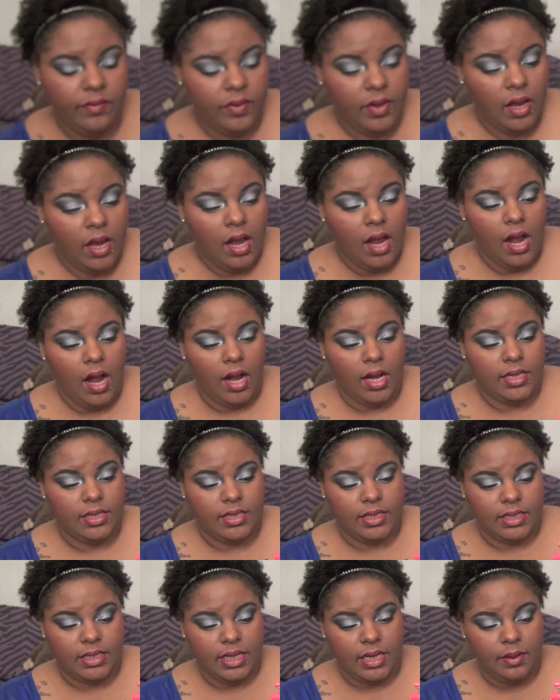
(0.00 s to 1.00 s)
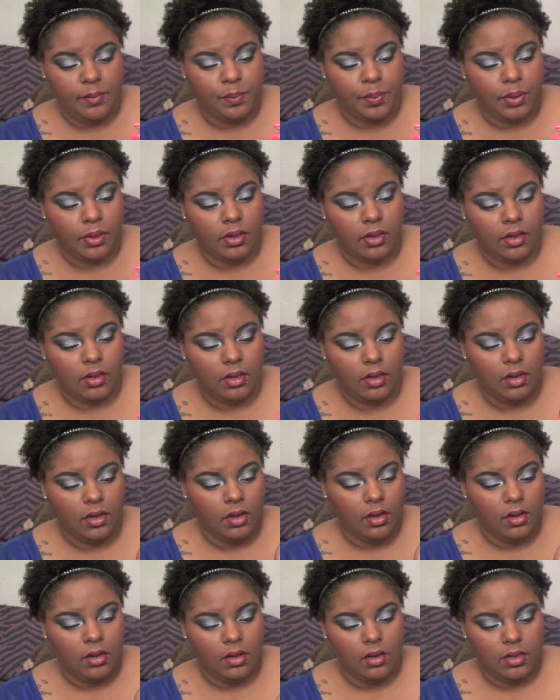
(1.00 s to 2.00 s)
of a deep
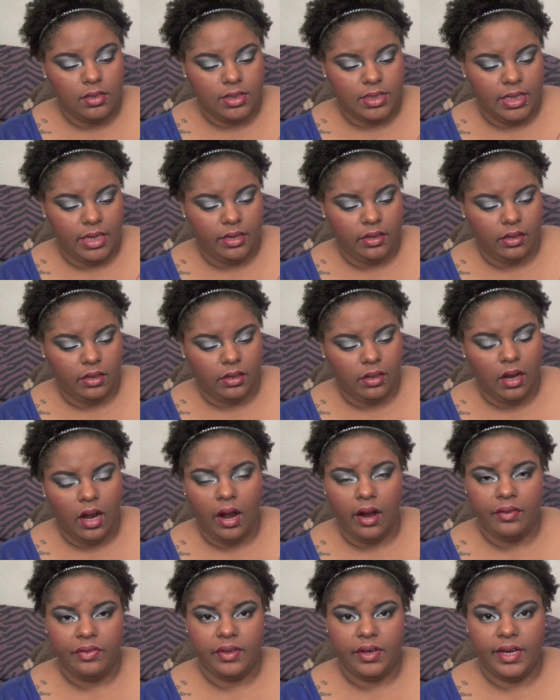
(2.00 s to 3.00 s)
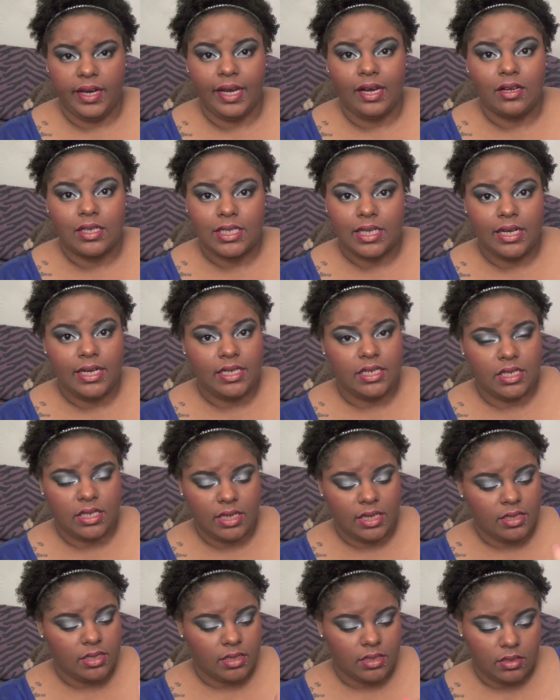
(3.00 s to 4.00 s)
teal on the nails, and
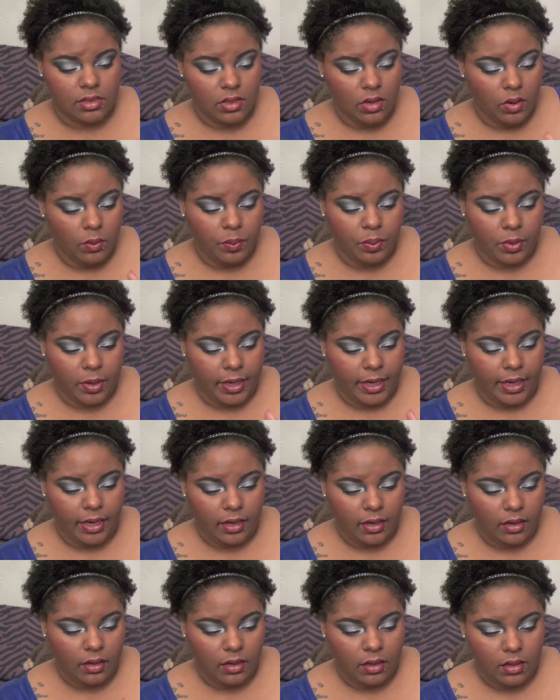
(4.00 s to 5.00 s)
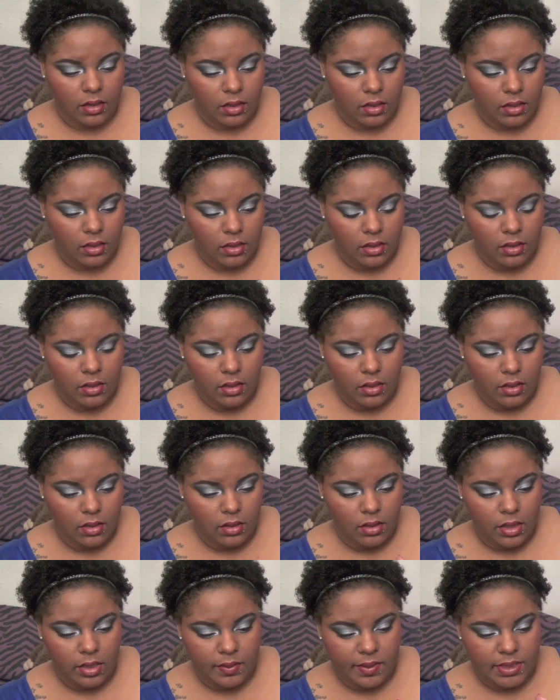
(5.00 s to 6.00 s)
it's it's so pretty.
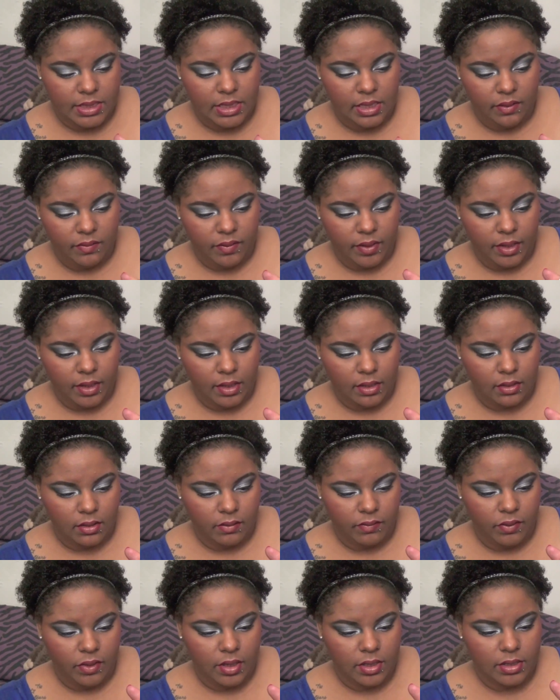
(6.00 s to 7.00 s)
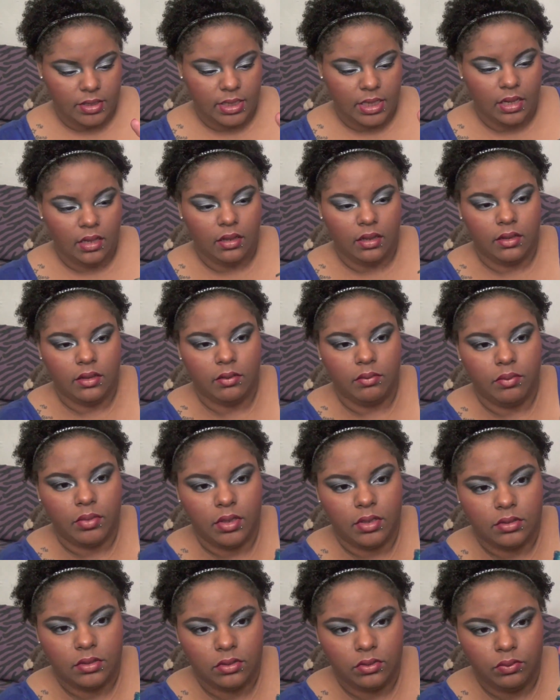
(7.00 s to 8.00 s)
Let me see if I can if you can tell on the
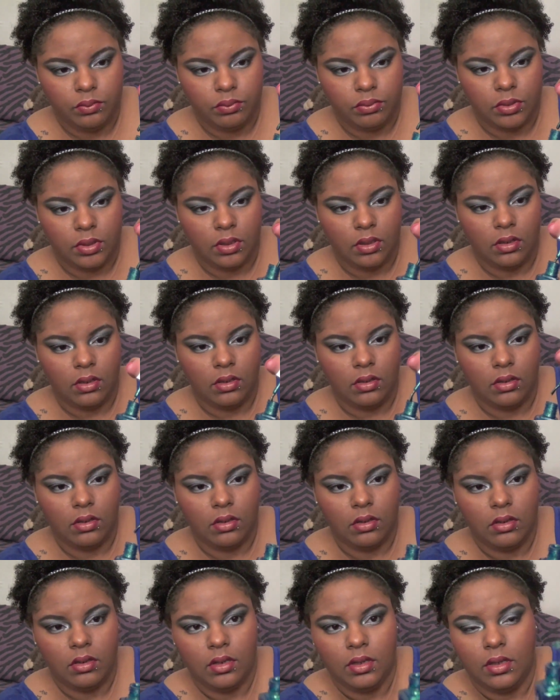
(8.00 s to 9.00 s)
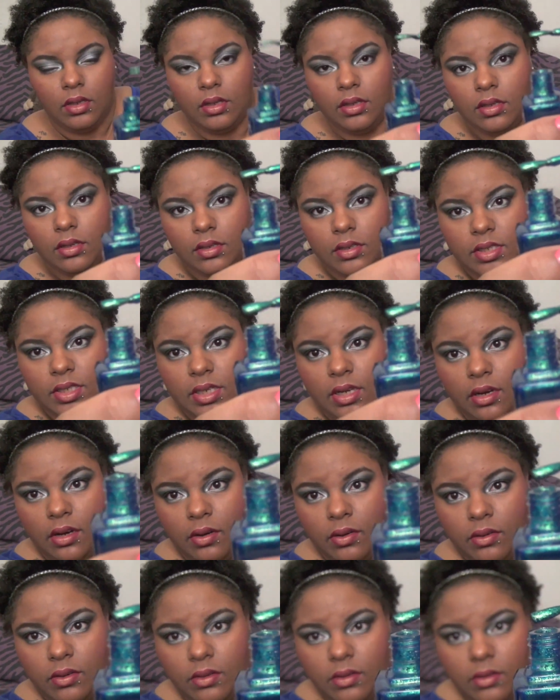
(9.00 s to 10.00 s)
brush.
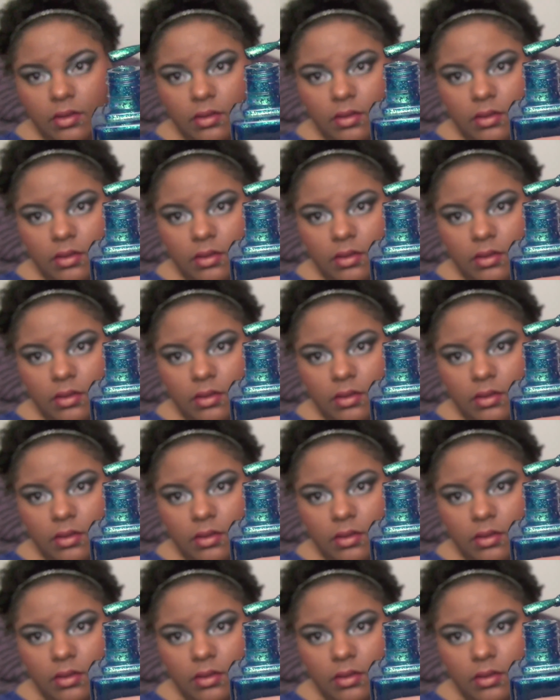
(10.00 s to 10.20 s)
So